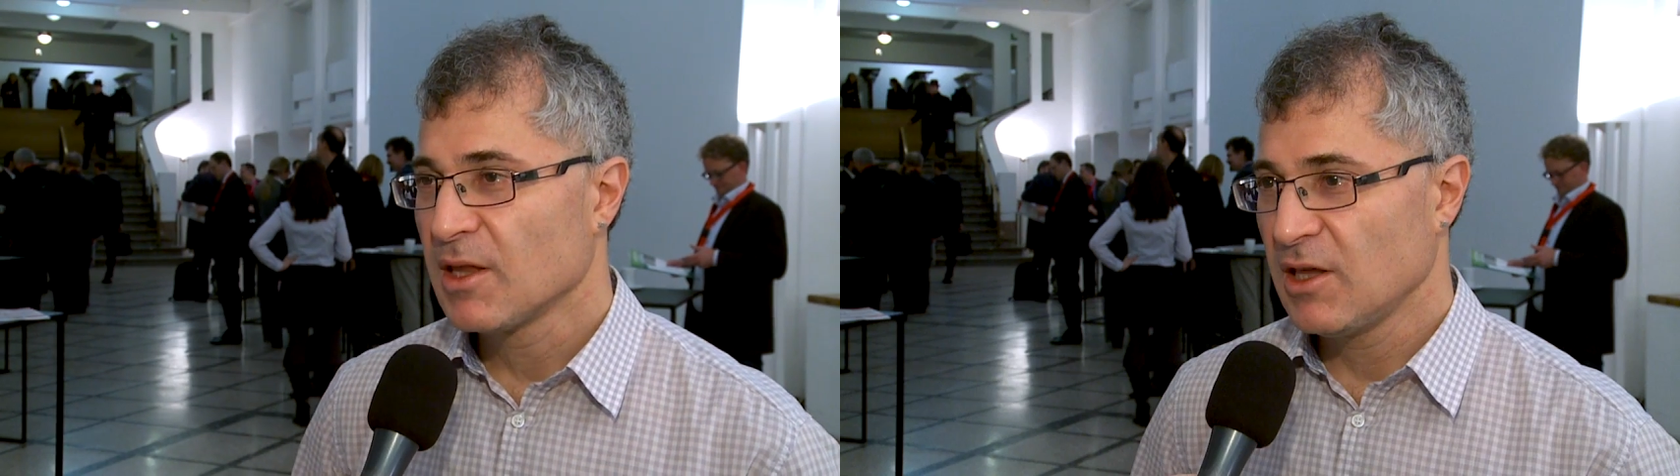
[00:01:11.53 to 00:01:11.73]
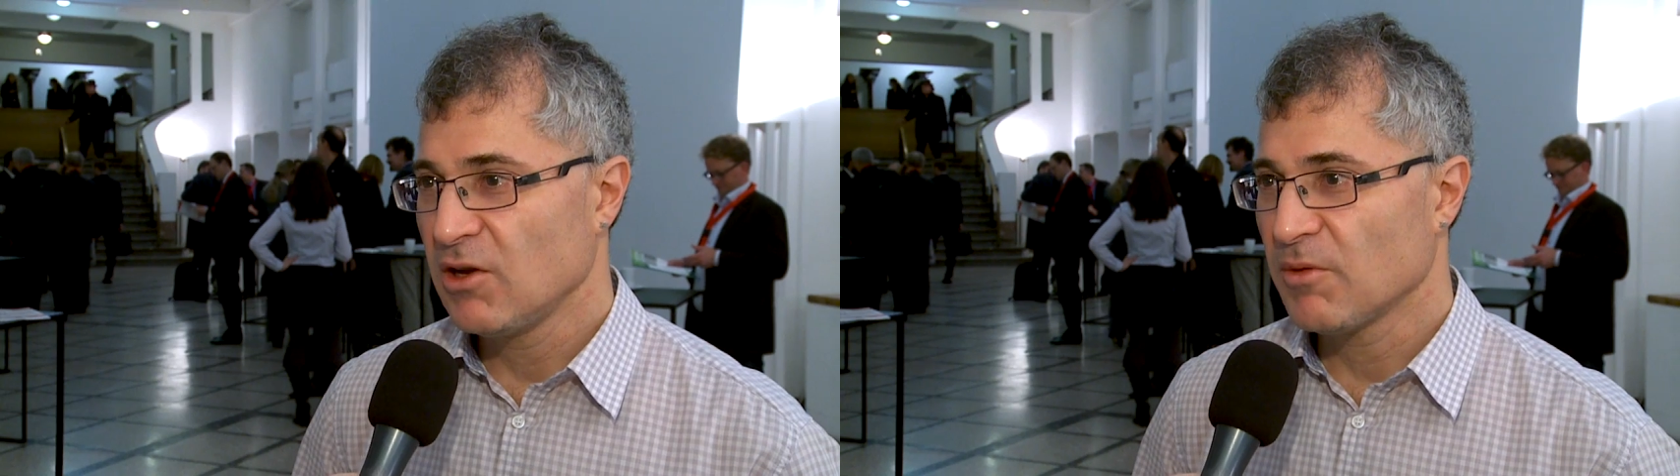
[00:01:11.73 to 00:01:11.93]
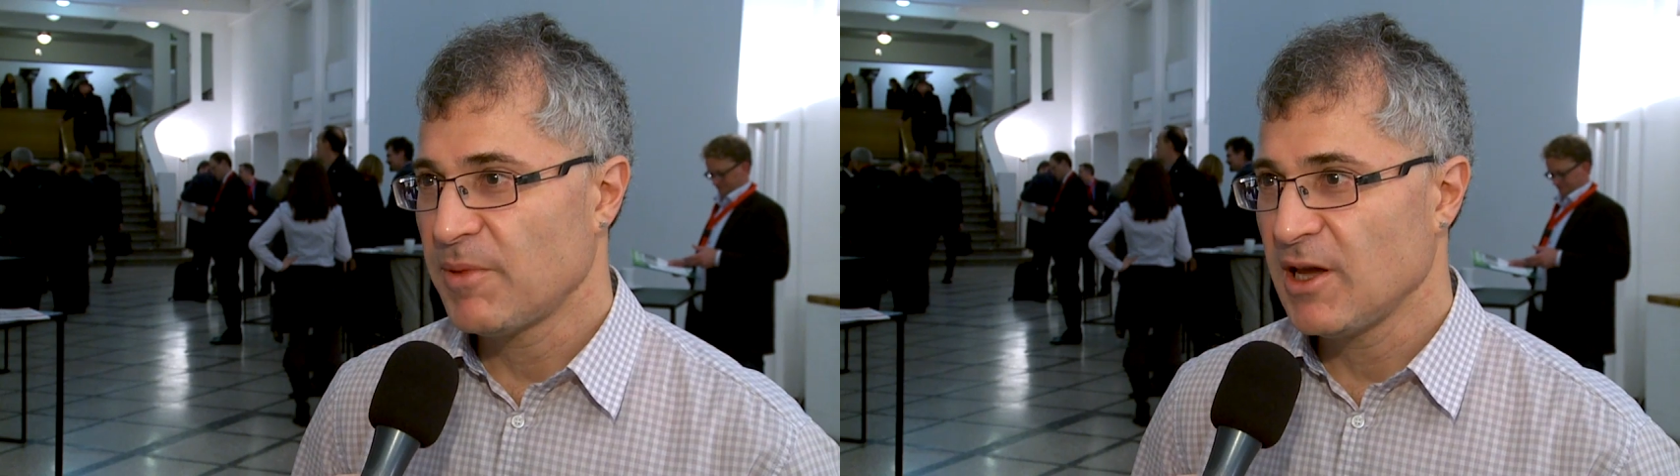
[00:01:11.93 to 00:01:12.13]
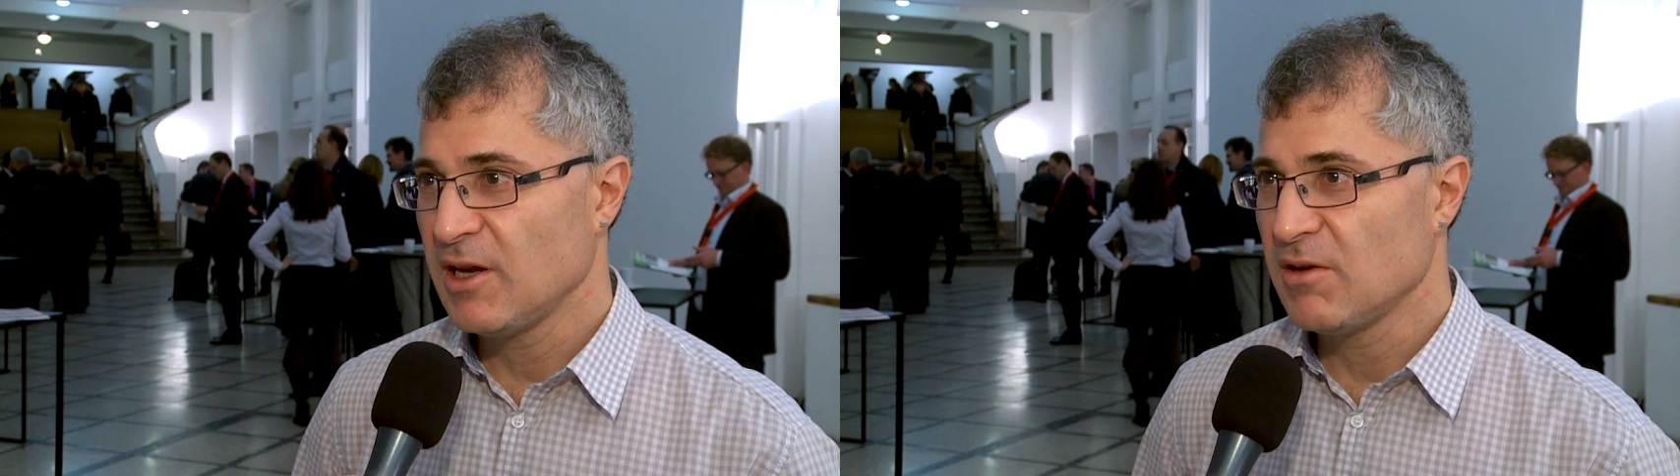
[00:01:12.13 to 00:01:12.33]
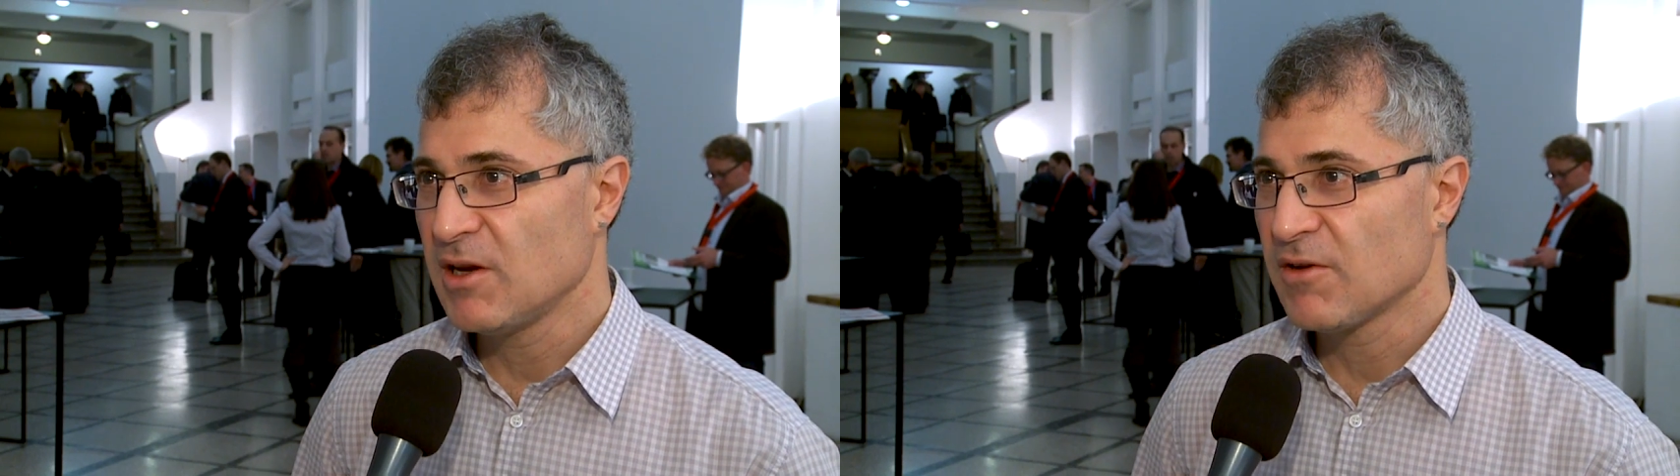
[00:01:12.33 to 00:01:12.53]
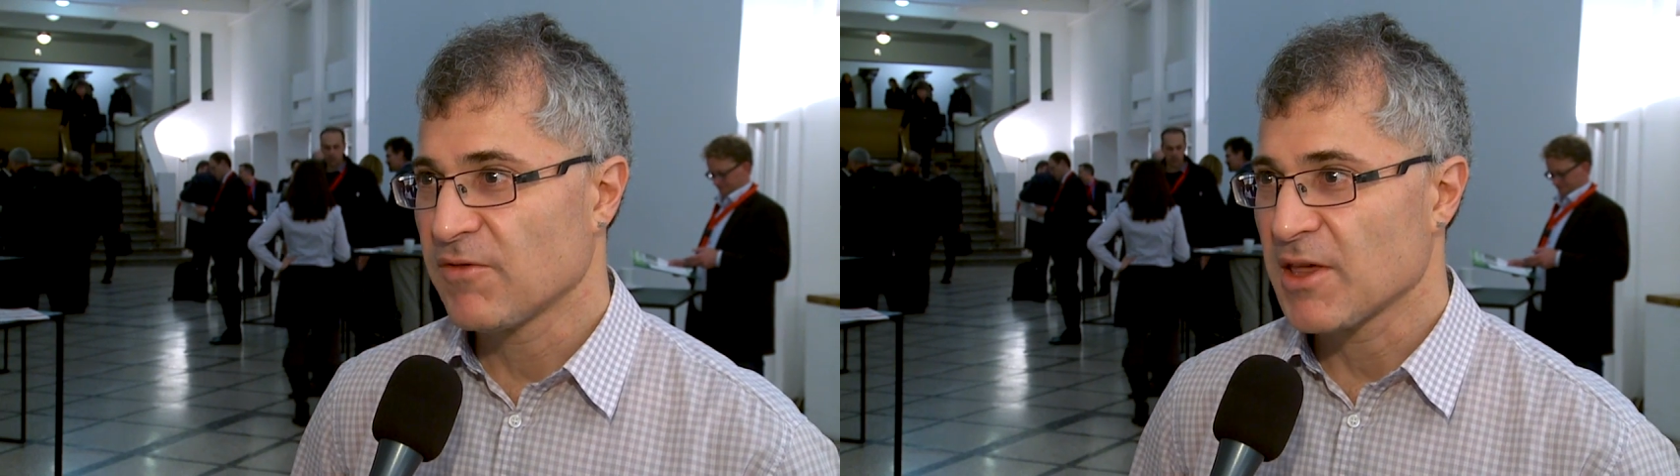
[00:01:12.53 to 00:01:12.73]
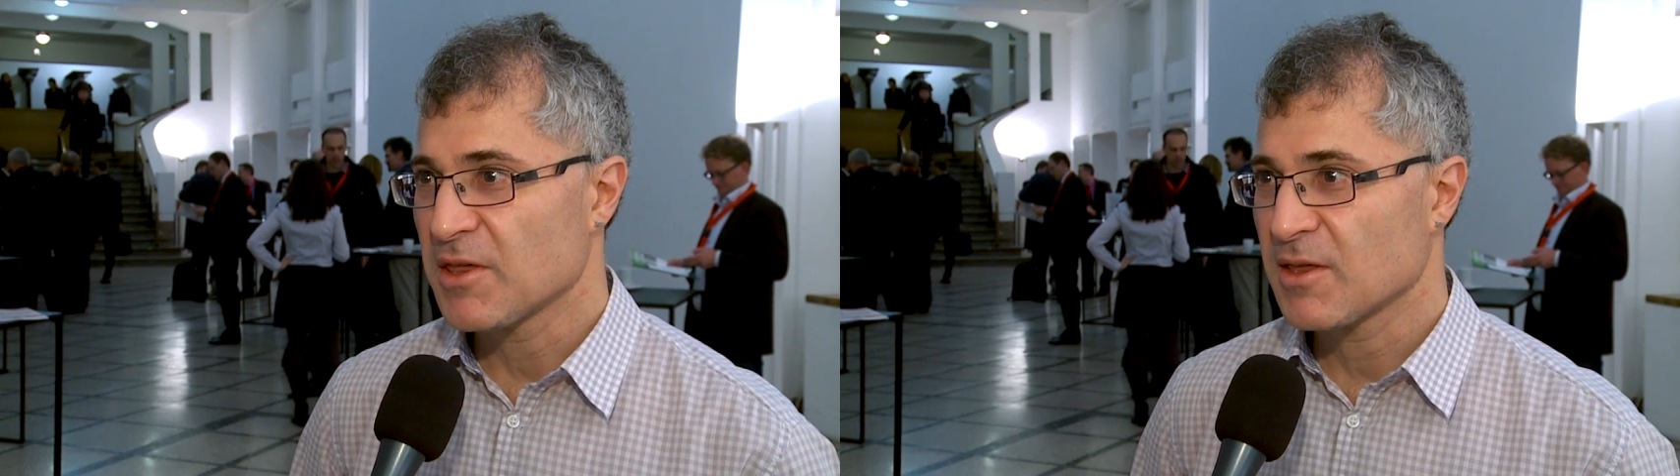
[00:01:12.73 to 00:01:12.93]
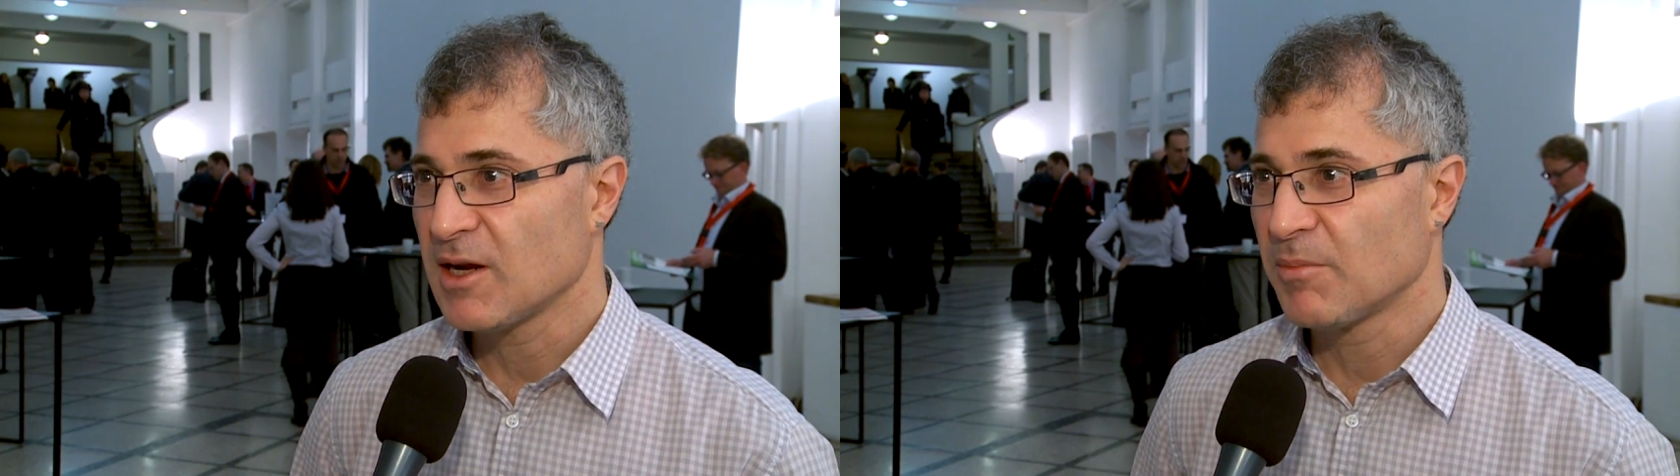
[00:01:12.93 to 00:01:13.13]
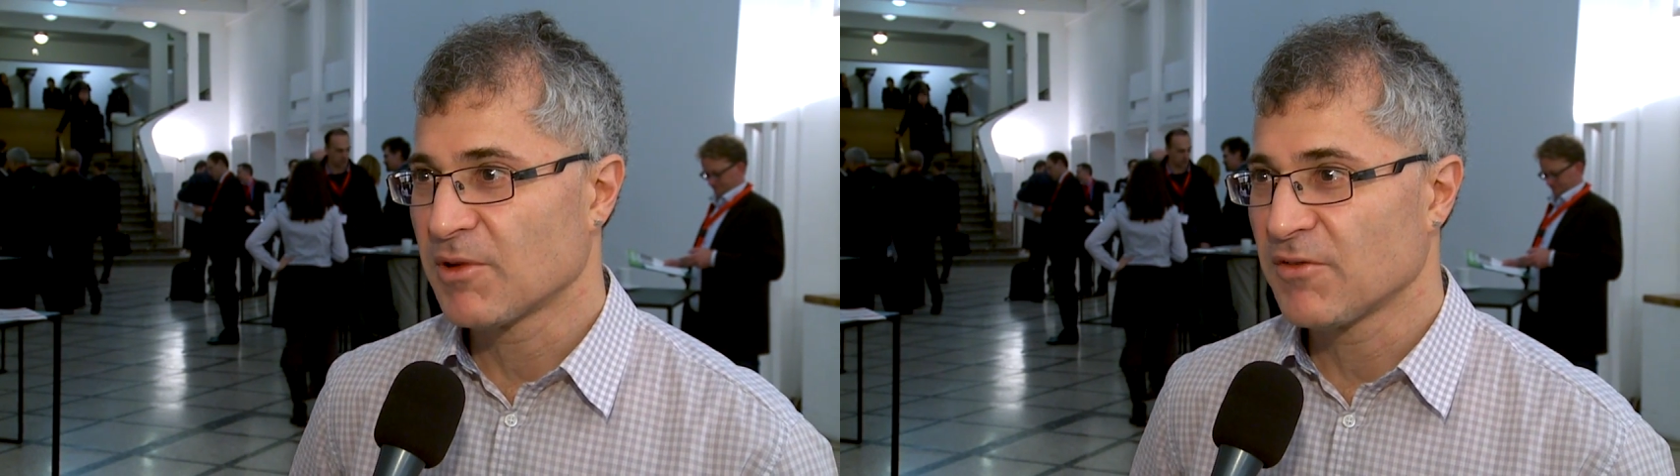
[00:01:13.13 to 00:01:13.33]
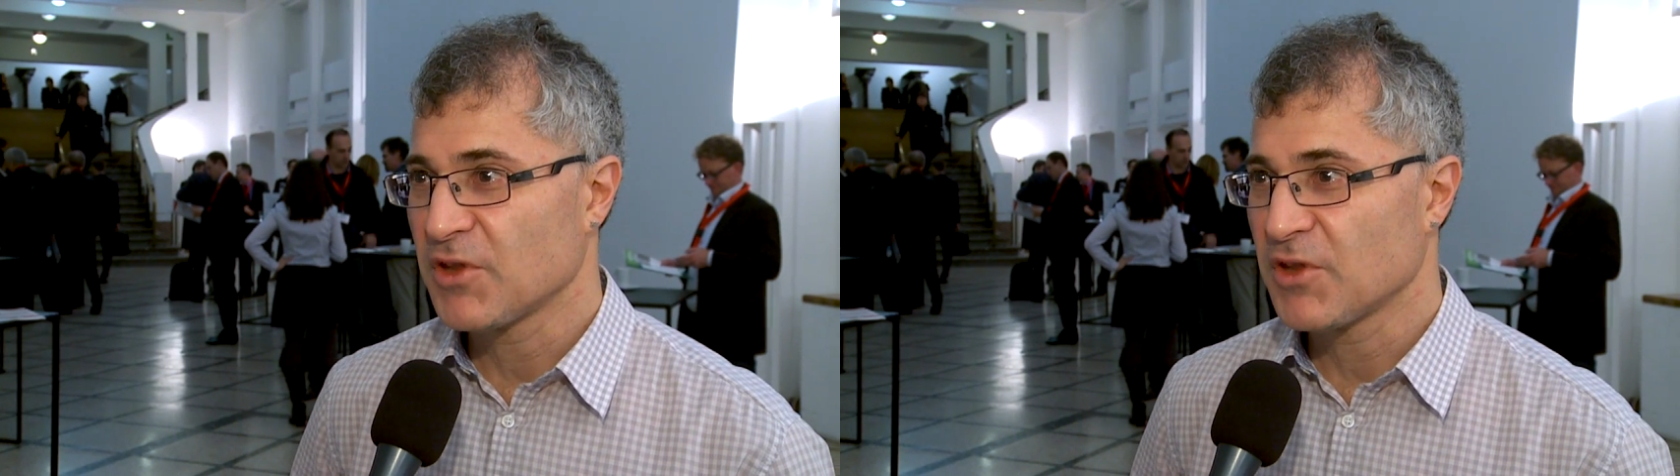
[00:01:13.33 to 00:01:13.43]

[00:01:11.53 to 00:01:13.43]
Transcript: the European Union faces a number